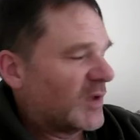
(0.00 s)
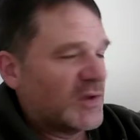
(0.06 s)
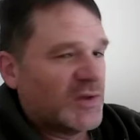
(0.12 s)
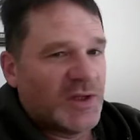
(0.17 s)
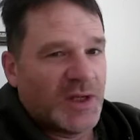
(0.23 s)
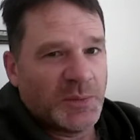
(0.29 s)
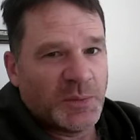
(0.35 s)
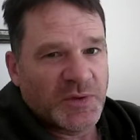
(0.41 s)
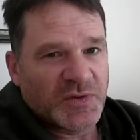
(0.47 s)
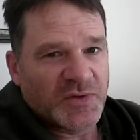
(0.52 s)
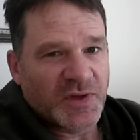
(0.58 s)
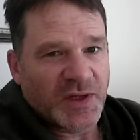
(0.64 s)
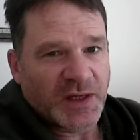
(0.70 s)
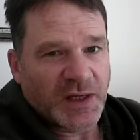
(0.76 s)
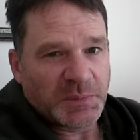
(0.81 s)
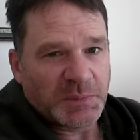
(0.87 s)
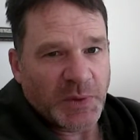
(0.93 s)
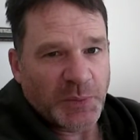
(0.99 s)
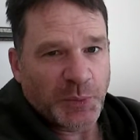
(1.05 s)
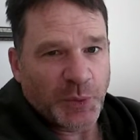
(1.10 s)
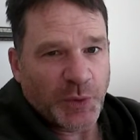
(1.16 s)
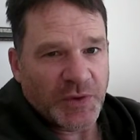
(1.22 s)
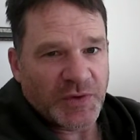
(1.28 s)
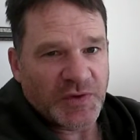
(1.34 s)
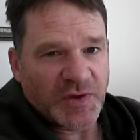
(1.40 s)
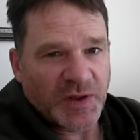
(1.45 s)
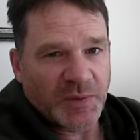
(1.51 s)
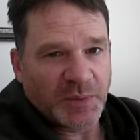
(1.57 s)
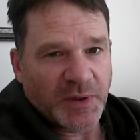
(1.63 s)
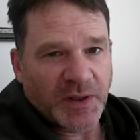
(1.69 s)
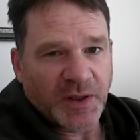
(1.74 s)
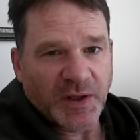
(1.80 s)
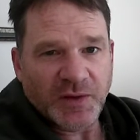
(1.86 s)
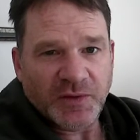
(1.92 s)
demons think I'm a pussy
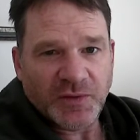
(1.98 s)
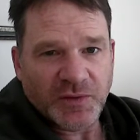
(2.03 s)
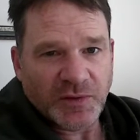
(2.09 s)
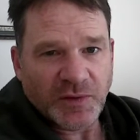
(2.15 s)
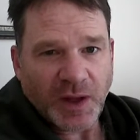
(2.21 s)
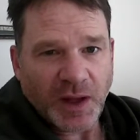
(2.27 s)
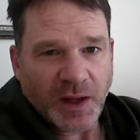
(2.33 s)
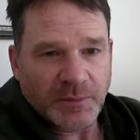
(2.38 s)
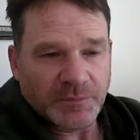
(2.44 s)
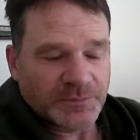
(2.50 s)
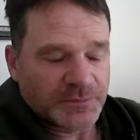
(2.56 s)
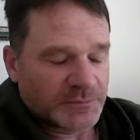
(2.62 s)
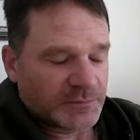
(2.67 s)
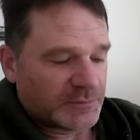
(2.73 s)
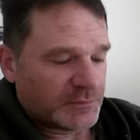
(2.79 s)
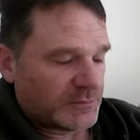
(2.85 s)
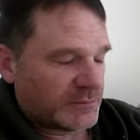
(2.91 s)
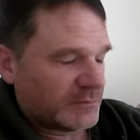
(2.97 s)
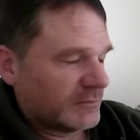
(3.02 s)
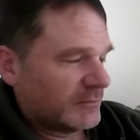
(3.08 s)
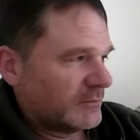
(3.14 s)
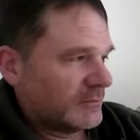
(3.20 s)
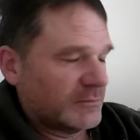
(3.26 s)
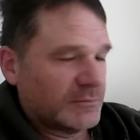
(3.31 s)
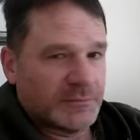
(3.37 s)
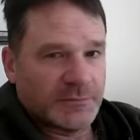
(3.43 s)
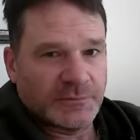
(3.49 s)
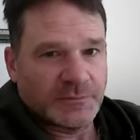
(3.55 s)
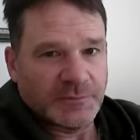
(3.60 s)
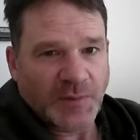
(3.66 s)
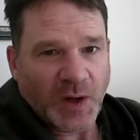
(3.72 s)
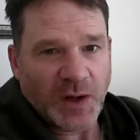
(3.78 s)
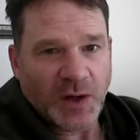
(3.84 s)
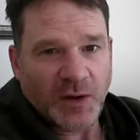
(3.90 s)
because um,
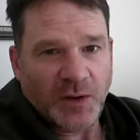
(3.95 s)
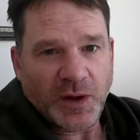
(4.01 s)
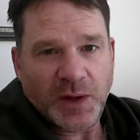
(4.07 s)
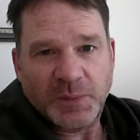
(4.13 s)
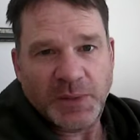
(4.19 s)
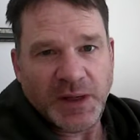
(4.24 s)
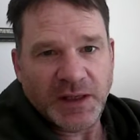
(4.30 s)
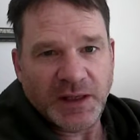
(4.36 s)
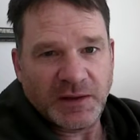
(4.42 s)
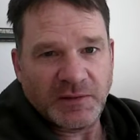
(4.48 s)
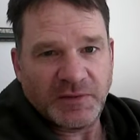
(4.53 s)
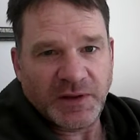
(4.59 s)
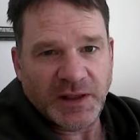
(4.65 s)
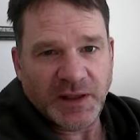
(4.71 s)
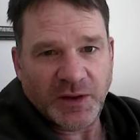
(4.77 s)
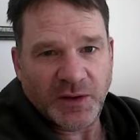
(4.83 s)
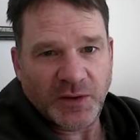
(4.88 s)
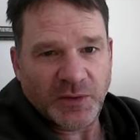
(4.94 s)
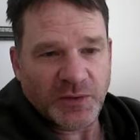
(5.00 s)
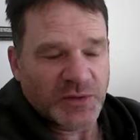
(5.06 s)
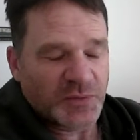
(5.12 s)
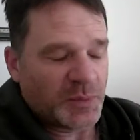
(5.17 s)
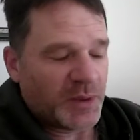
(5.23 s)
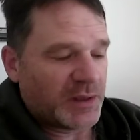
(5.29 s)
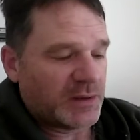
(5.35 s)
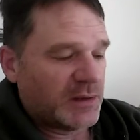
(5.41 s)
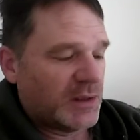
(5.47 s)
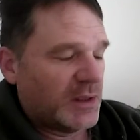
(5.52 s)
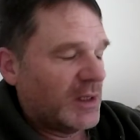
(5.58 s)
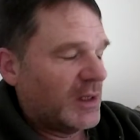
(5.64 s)
you know I'm making videos, but